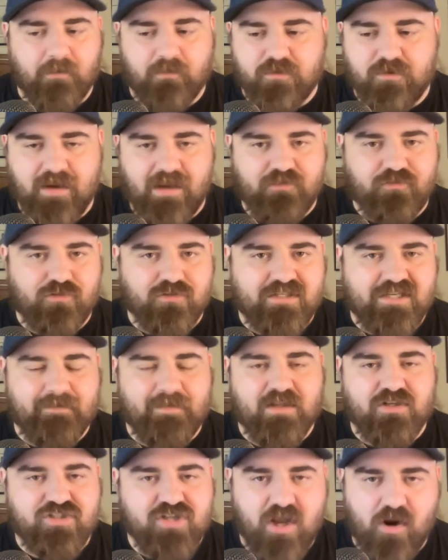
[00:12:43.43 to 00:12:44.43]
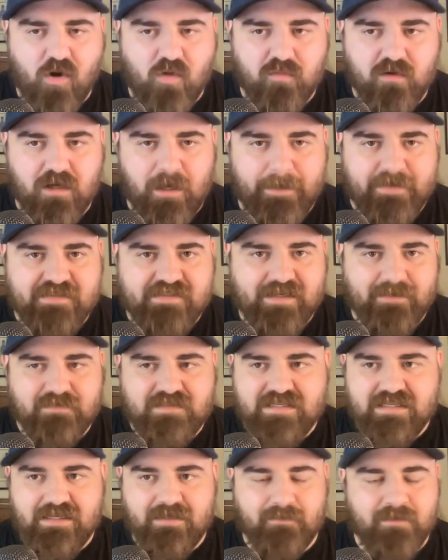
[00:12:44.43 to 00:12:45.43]
When you had Drew Timme and Chet Holmgren on the same
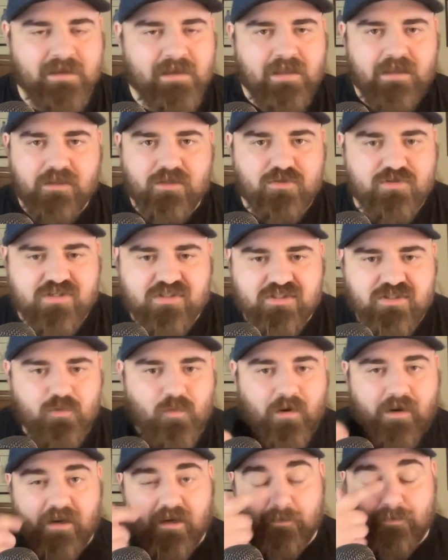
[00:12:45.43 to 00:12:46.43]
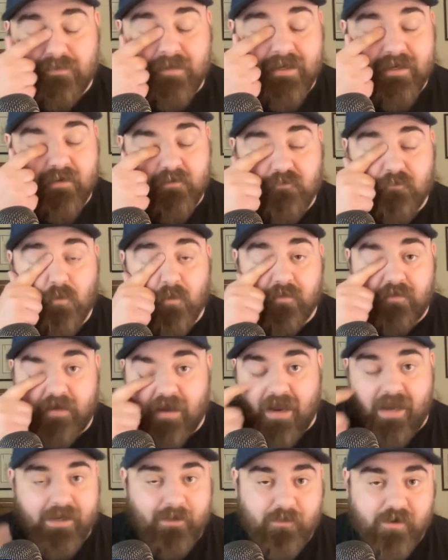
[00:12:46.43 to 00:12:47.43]
team, you just you weren't going to play your fourth
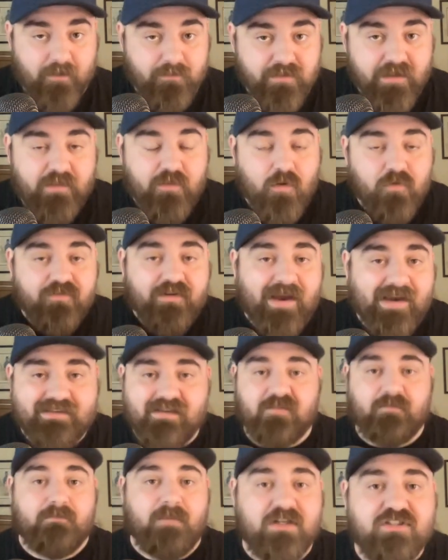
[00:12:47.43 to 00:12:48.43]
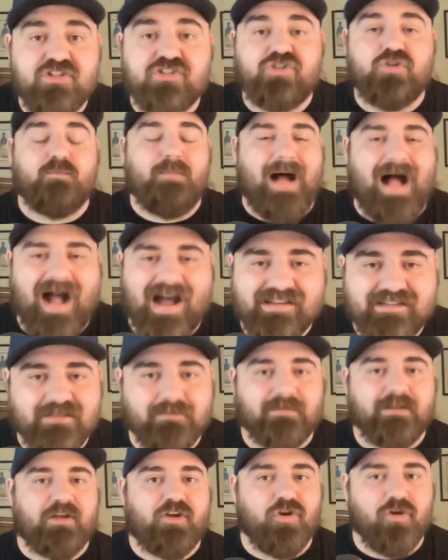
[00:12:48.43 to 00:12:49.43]
guy. You were going to play those guys as much as you
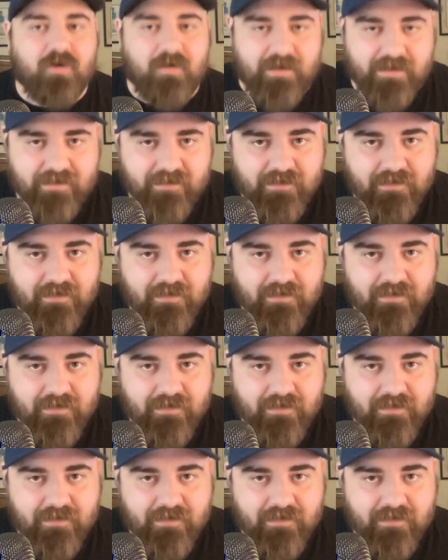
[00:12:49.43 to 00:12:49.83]
possibly could.